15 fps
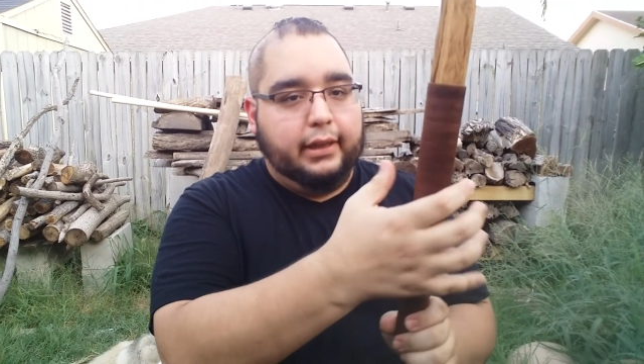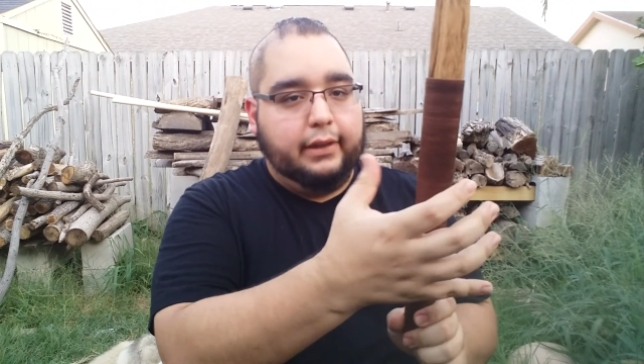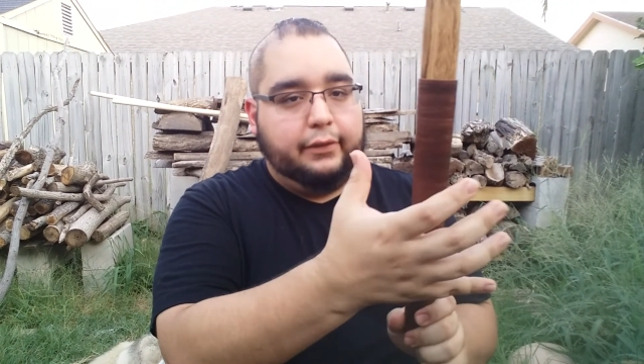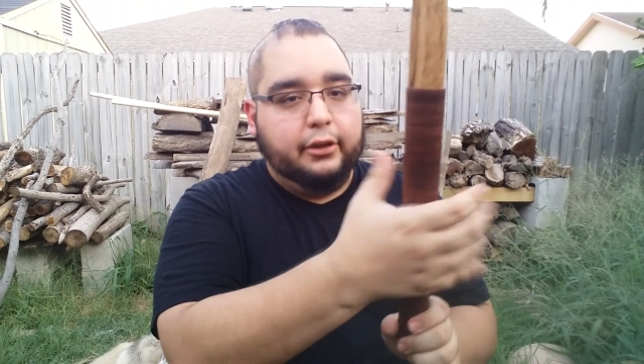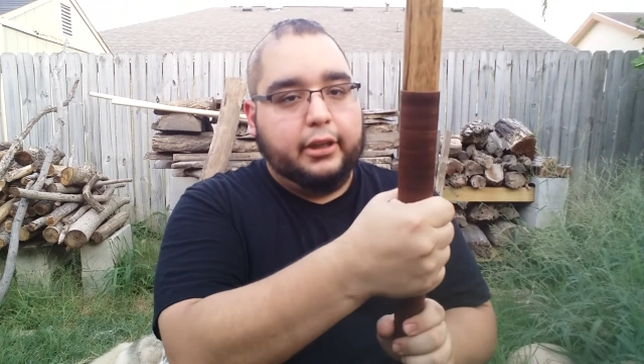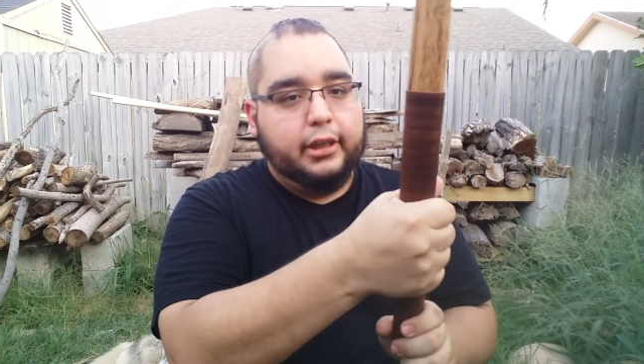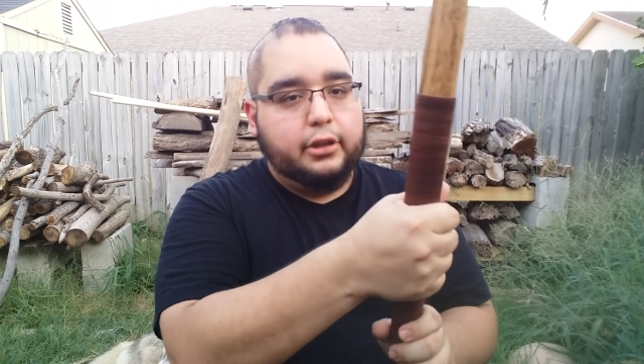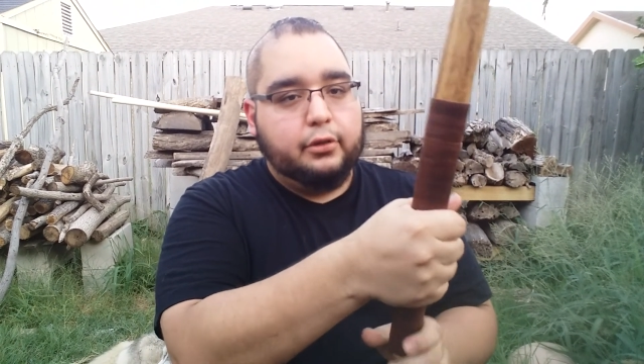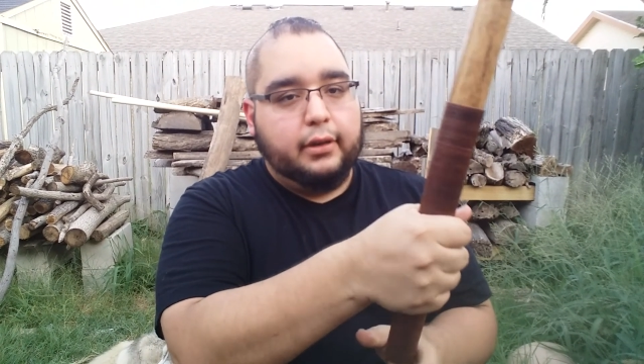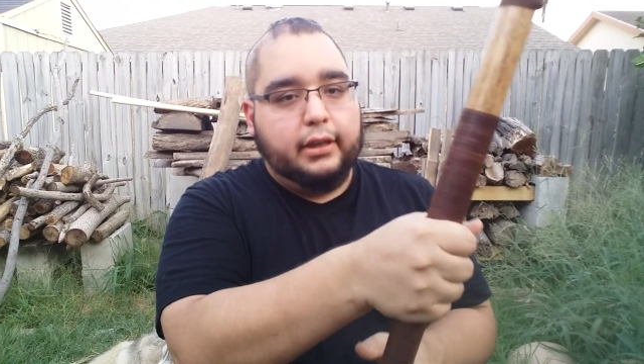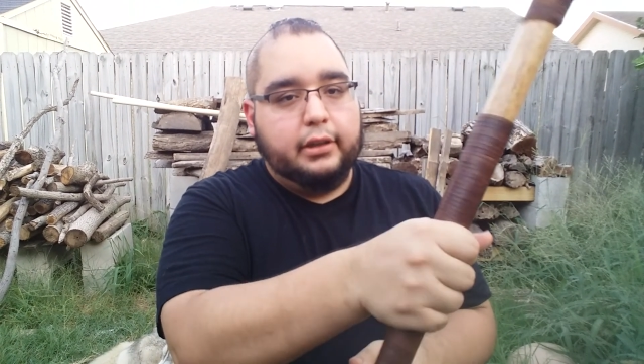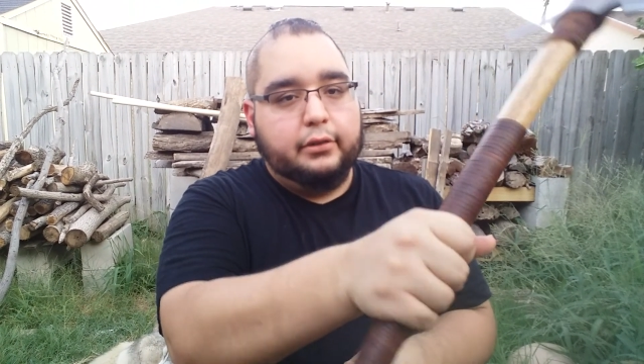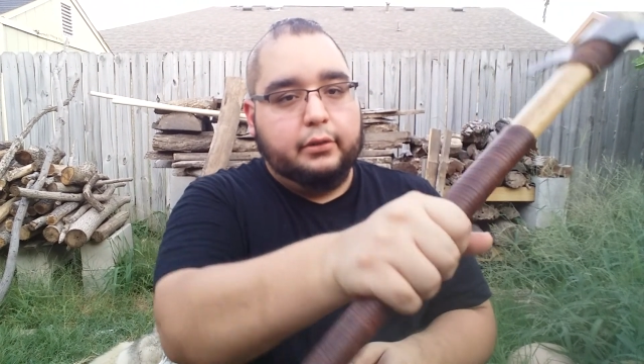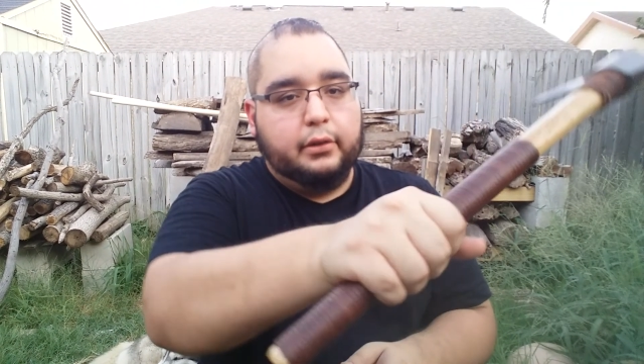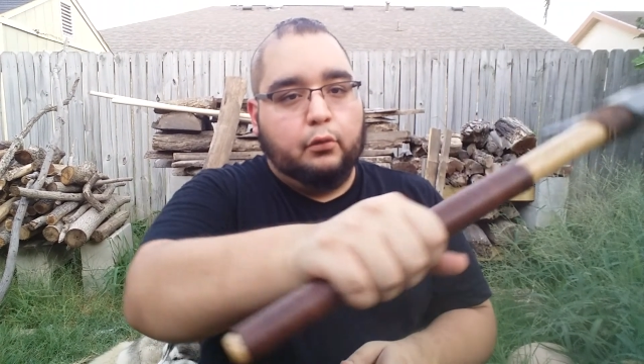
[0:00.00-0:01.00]
If you're going to try
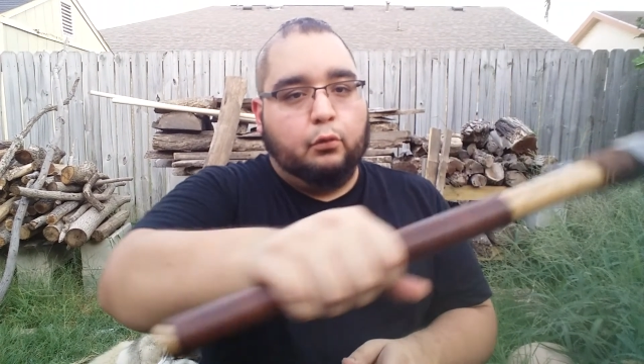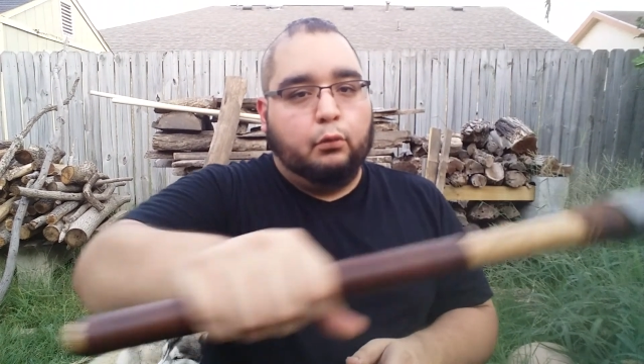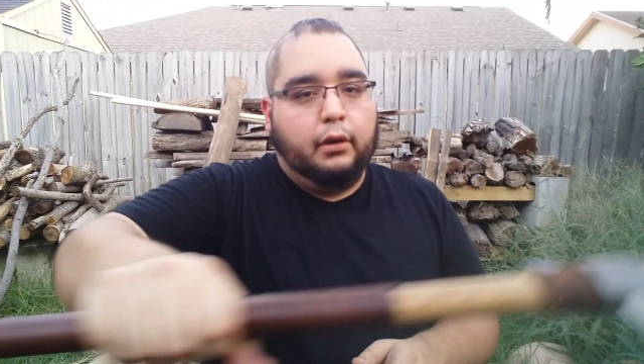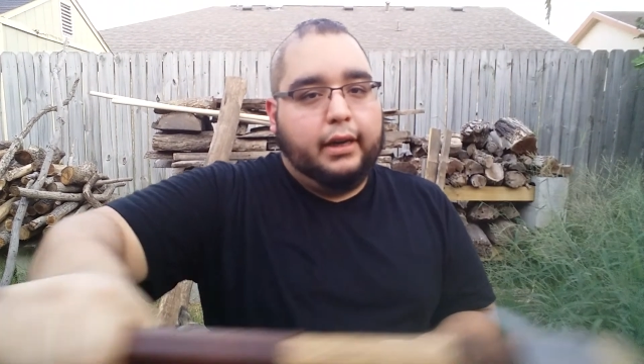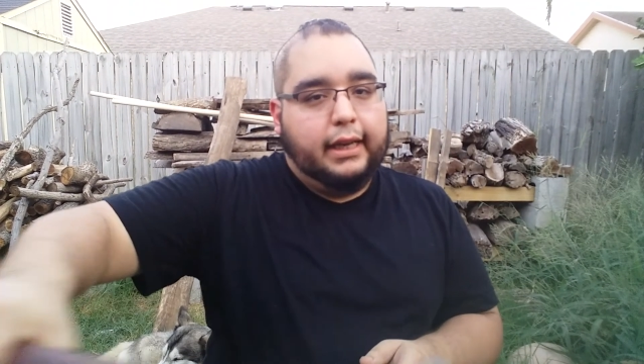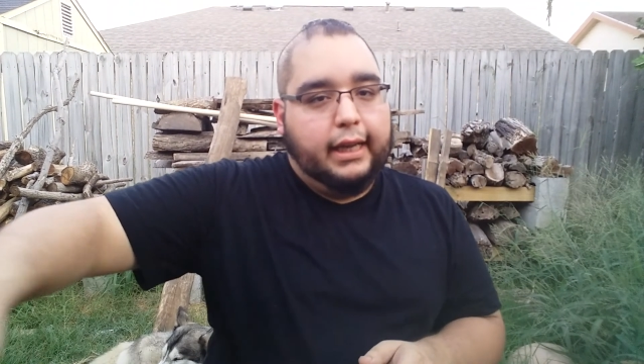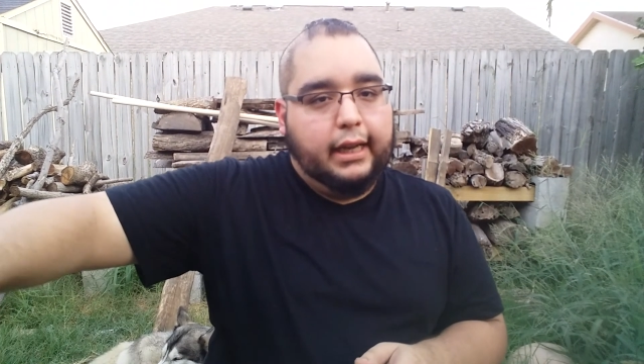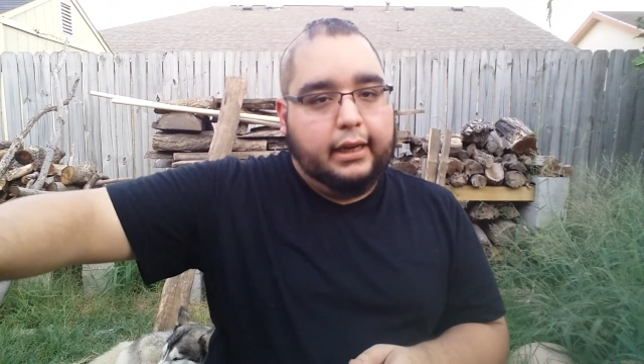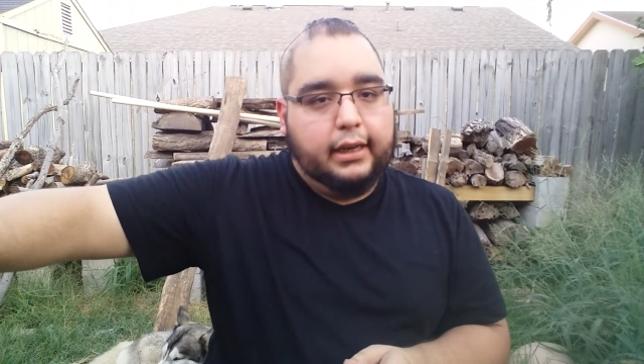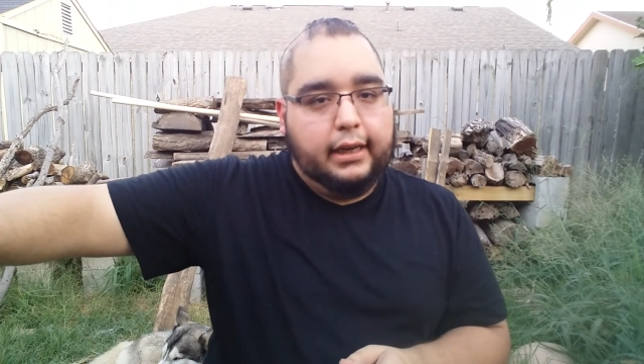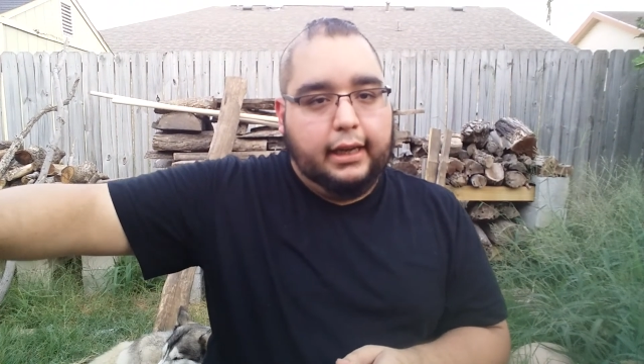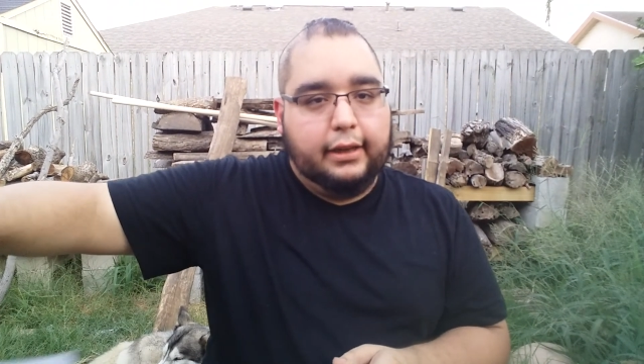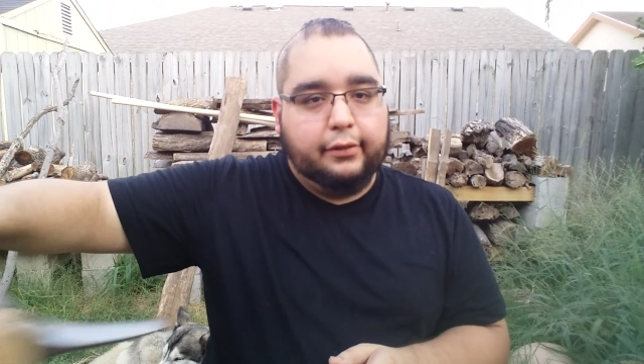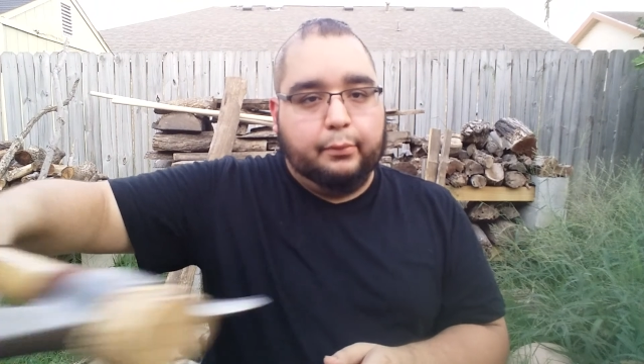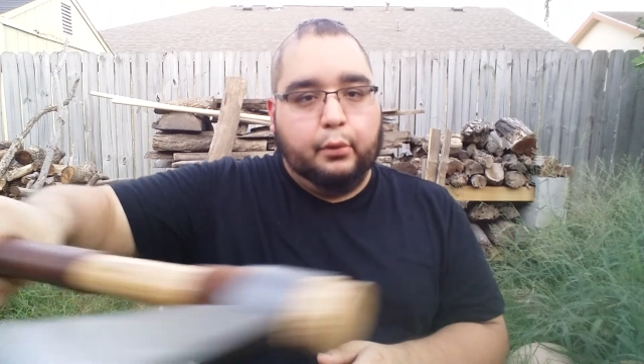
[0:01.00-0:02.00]
and do it one-handed,
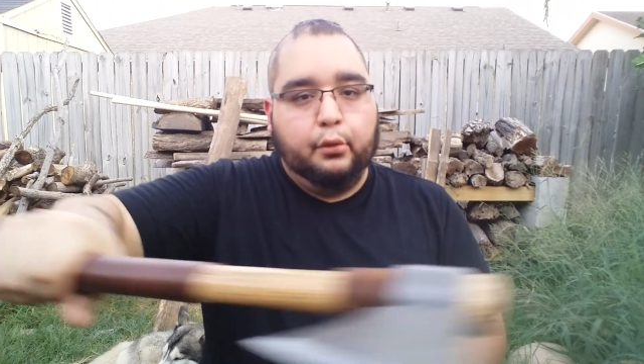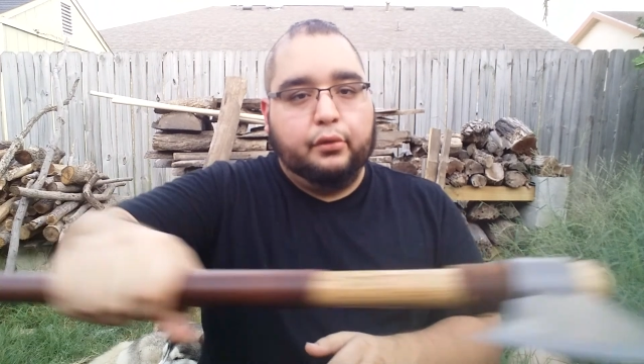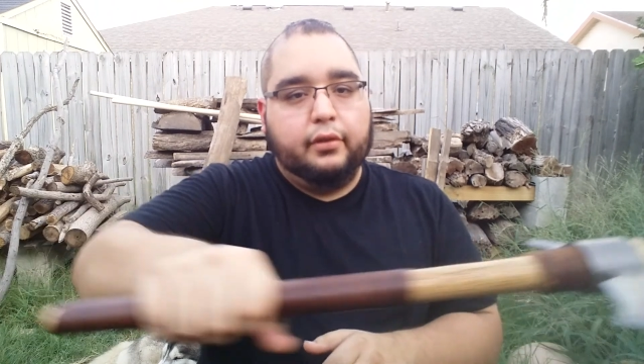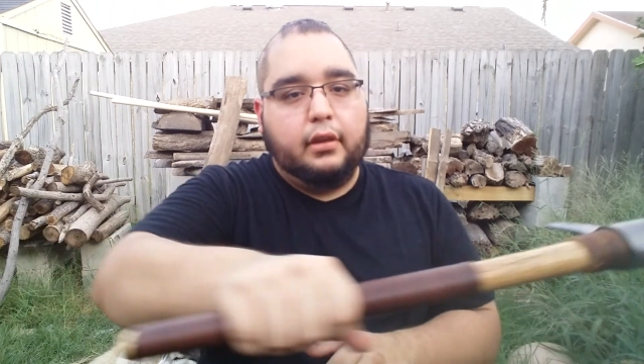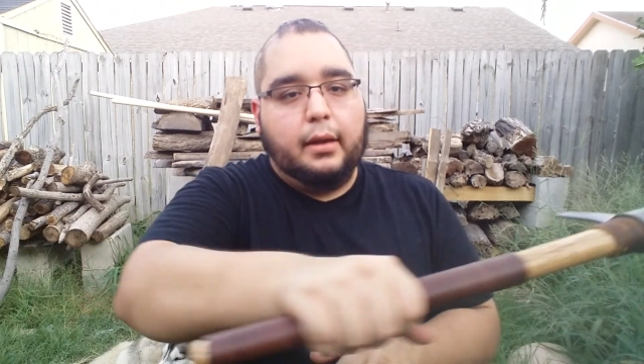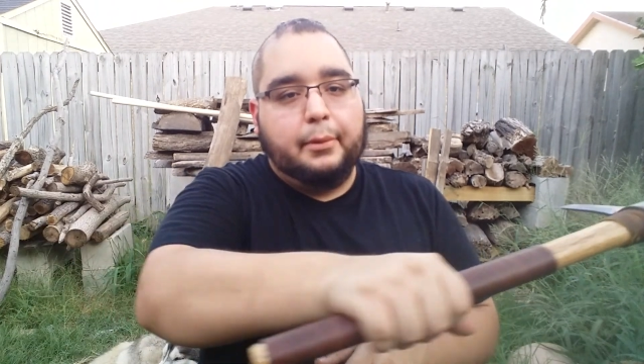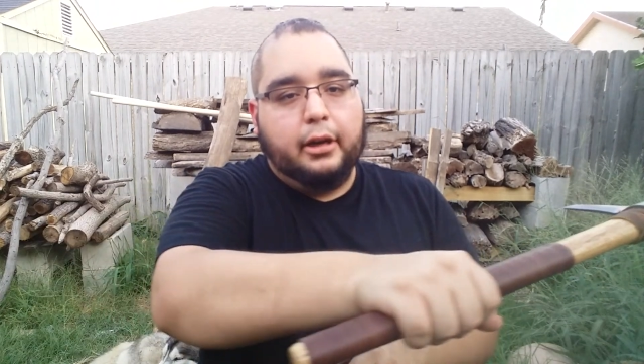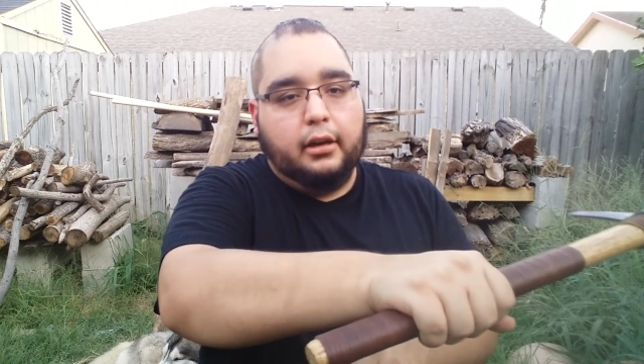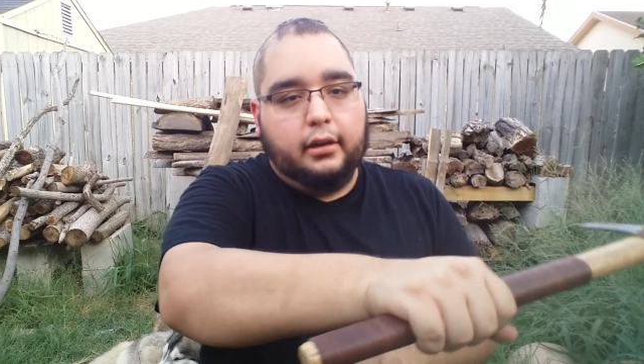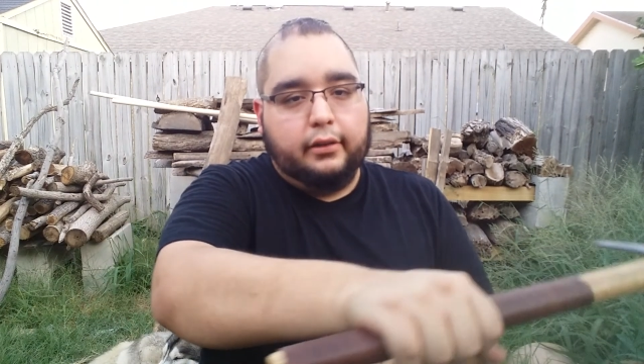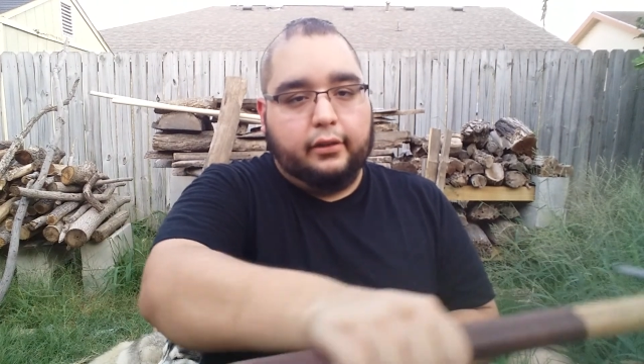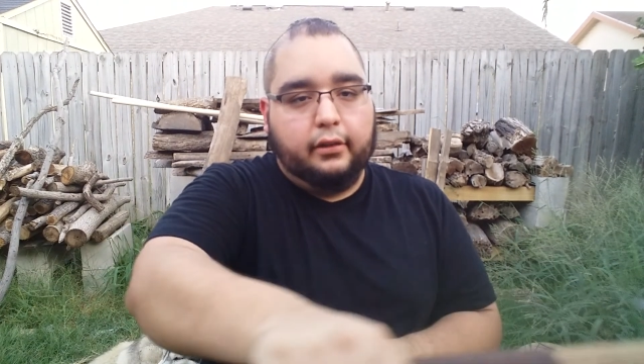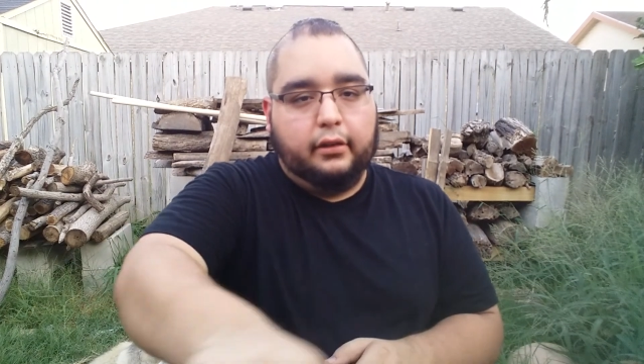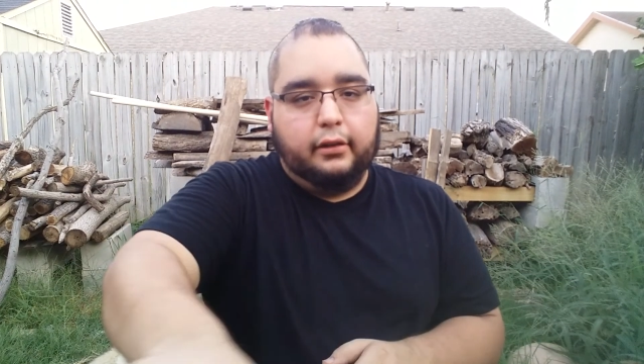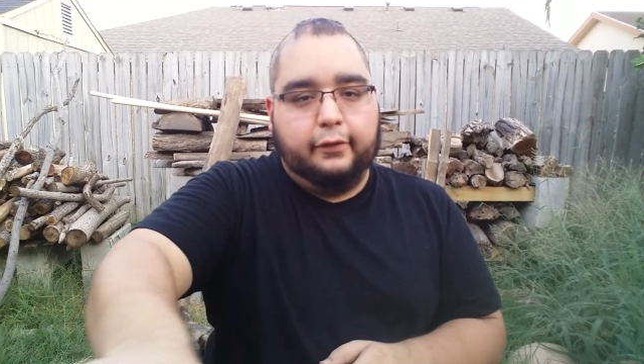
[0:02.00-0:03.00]
as most tomahawks